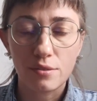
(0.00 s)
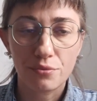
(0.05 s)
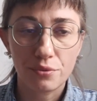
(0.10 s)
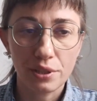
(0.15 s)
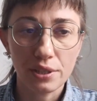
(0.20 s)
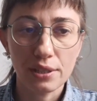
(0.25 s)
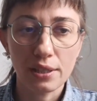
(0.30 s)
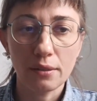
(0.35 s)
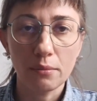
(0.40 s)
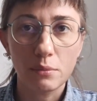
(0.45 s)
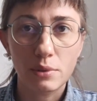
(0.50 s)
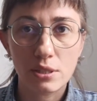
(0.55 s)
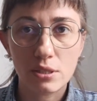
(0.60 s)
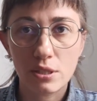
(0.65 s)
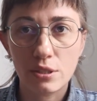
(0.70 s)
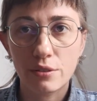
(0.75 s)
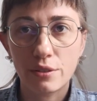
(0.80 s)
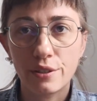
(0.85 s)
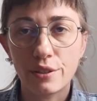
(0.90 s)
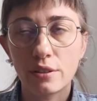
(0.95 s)
reading
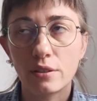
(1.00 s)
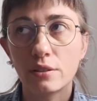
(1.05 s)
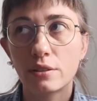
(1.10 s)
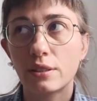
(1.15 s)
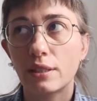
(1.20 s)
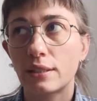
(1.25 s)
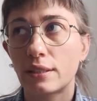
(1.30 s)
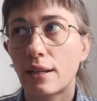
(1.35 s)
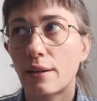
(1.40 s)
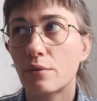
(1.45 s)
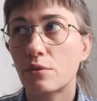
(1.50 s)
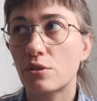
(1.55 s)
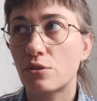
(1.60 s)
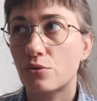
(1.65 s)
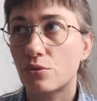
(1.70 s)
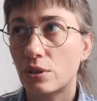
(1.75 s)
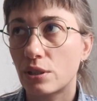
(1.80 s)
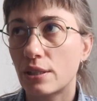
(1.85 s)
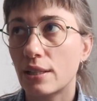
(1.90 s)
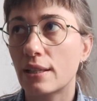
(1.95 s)
material that I was
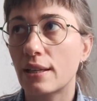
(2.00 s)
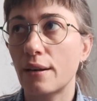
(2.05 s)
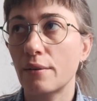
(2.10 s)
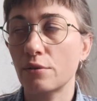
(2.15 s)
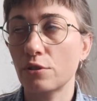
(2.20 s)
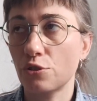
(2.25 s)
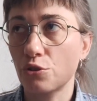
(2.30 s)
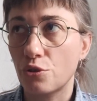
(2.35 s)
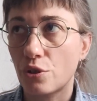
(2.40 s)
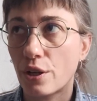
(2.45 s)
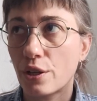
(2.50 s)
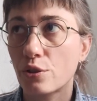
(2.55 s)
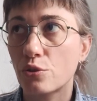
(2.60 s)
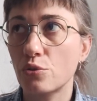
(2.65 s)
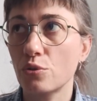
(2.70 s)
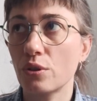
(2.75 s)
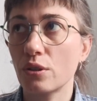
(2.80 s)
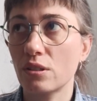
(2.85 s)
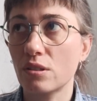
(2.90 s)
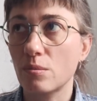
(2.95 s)
reading, I was trying
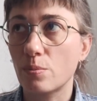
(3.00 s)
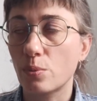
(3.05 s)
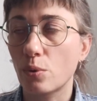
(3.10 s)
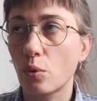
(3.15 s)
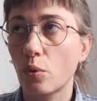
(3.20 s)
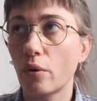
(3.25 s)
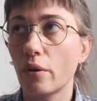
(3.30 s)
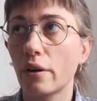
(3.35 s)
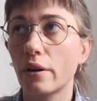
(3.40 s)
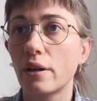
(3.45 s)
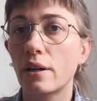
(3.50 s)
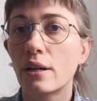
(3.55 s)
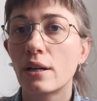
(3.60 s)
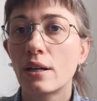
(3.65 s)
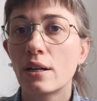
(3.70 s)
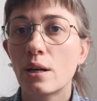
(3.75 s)
to explore